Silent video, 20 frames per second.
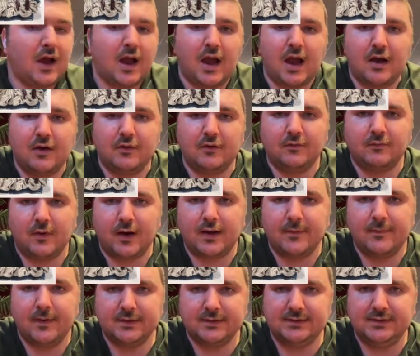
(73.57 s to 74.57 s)
would
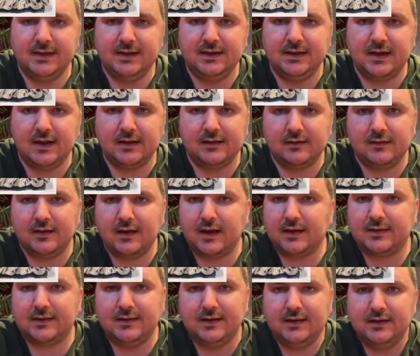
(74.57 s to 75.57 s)
recommend seeing it at
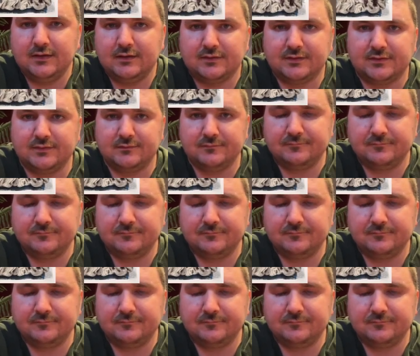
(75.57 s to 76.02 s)
theaters,